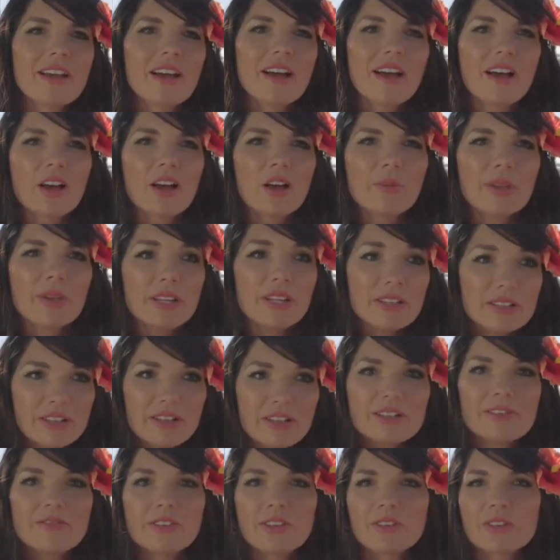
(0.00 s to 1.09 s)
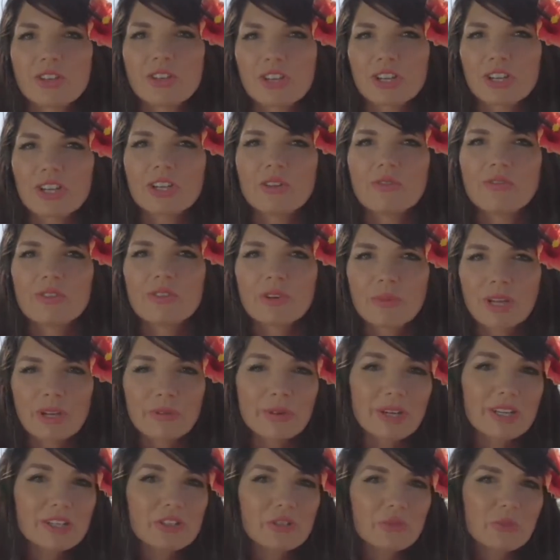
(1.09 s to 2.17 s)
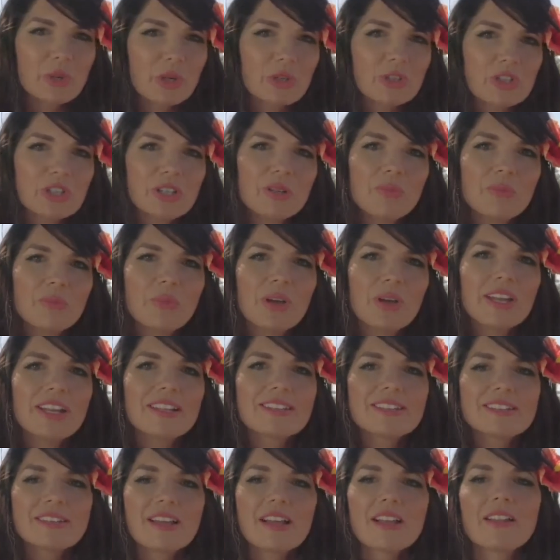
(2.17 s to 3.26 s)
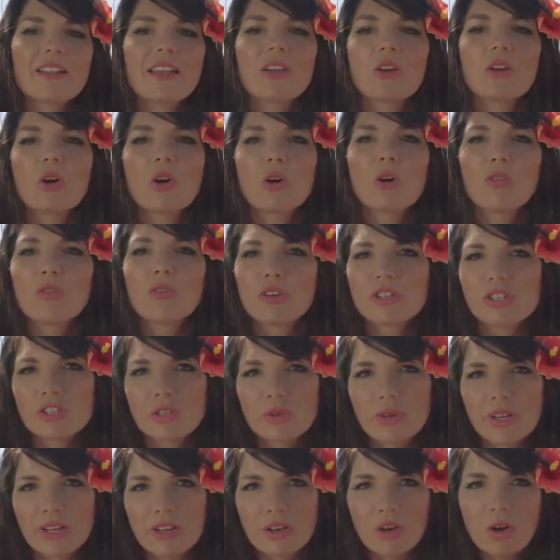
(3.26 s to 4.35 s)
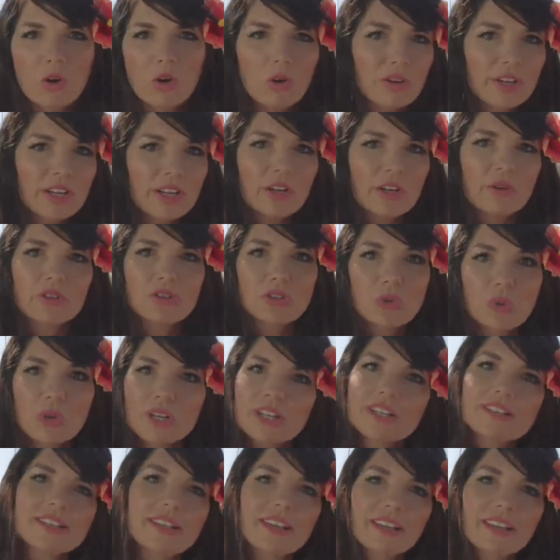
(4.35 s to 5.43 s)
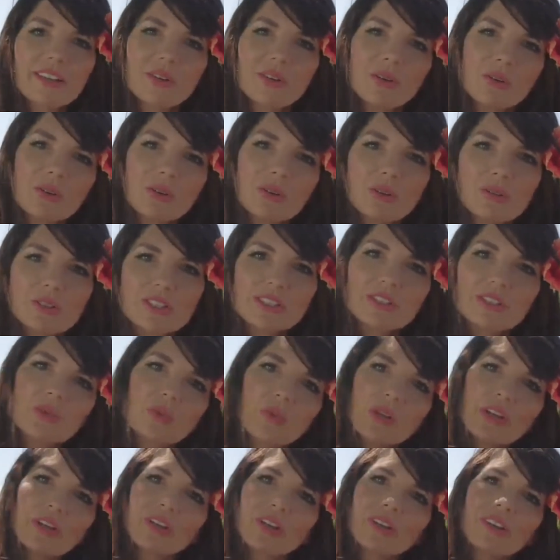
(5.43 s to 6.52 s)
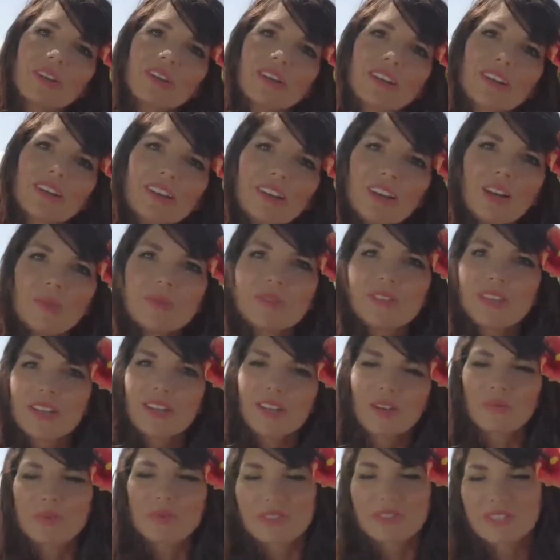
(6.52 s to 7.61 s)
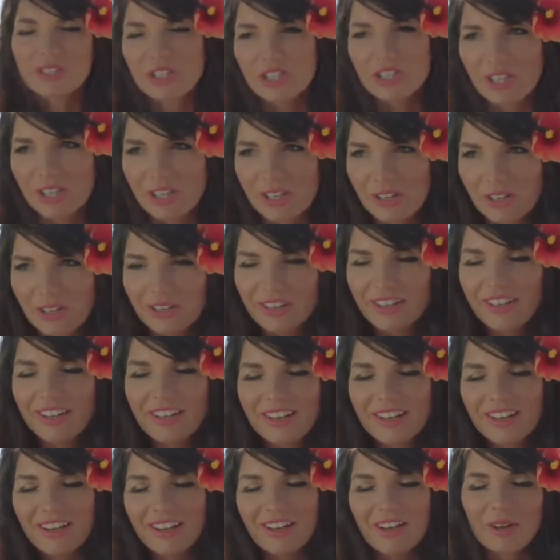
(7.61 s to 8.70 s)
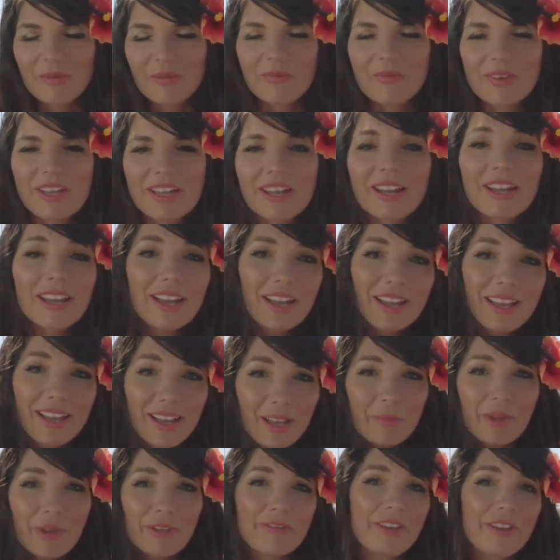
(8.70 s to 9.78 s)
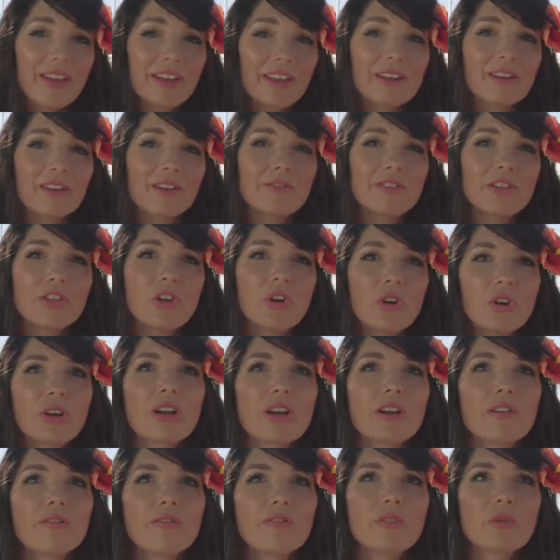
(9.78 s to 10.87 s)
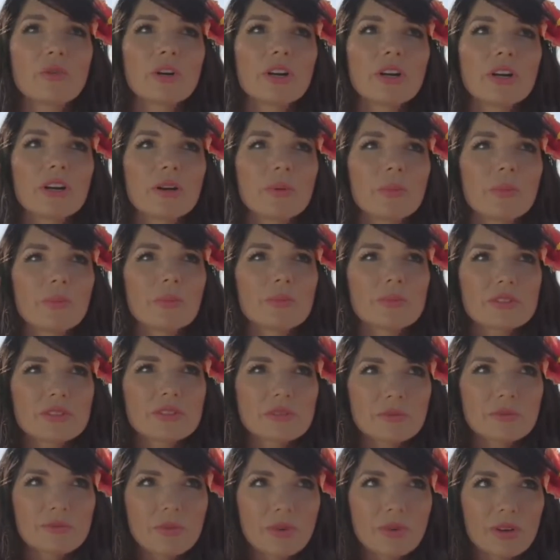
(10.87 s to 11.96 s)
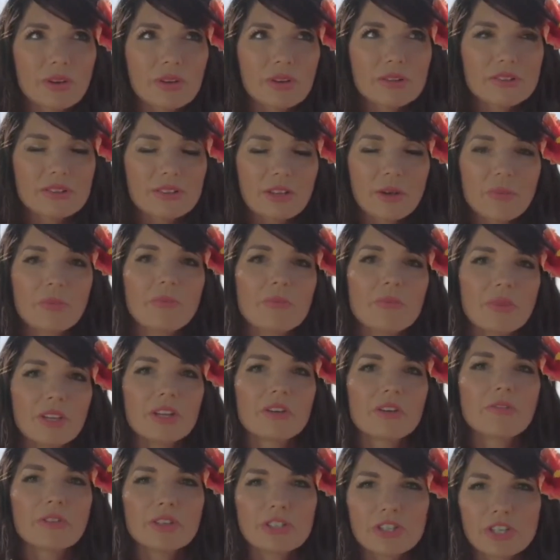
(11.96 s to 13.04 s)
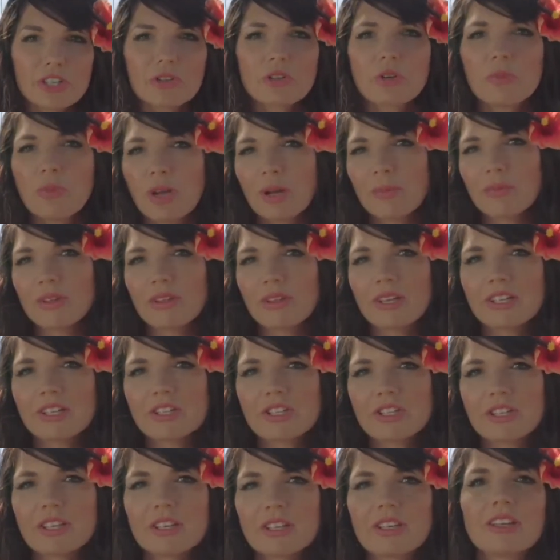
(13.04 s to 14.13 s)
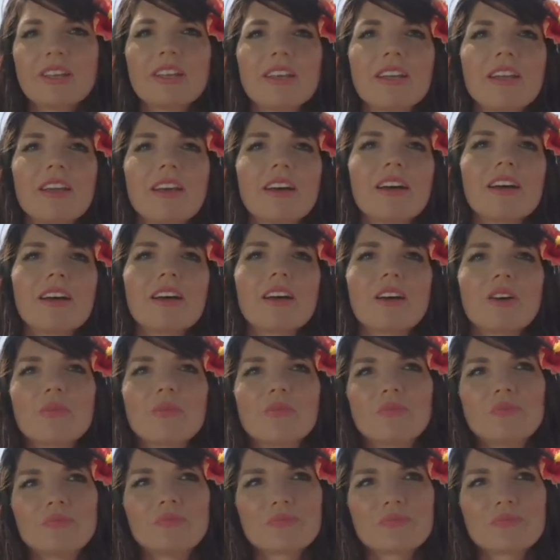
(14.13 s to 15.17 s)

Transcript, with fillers: Um, and it does feel good for my range of motion, but it's not like overdoing a you know 20 second hold in a weird upside down position. Or um, and I, I am a fan of yoga for some you know for general population. Um,